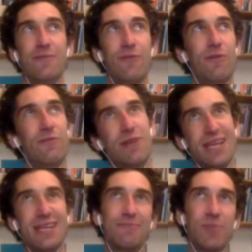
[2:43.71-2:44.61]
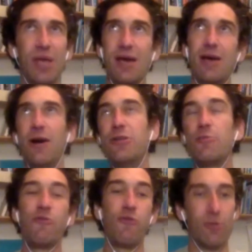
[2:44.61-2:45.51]
of like
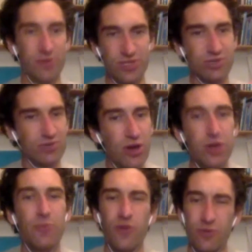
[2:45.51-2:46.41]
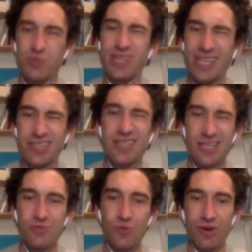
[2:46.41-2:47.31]
underperformance, or not underperformance, but
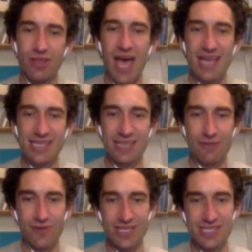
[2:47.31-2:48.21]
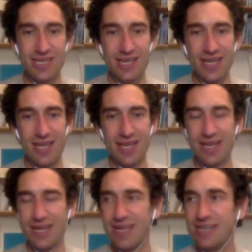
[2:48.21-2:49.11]
that's where the highest leverage
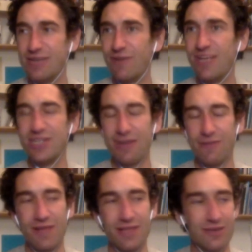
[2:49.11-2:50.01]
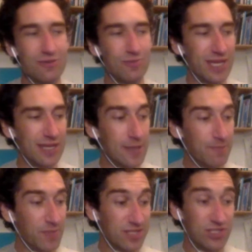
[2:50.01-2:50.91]
intervention I felt there could be.
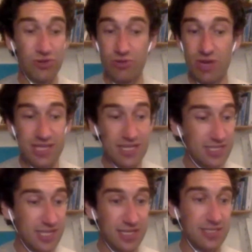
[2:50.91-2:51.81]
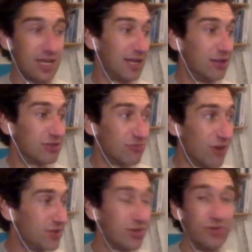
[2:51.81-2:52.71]
And so at that stage, I looked
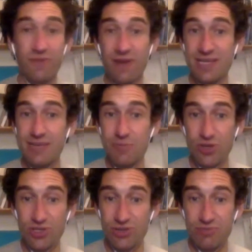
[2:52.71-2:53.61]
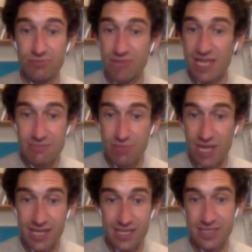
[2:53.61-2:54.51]
around and couldn't find any books on lesson
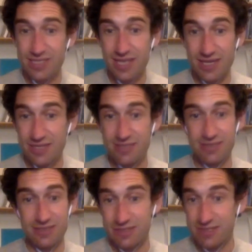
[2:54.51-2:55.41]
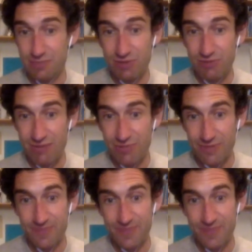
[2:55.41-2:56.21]
planning and decided to simply write one.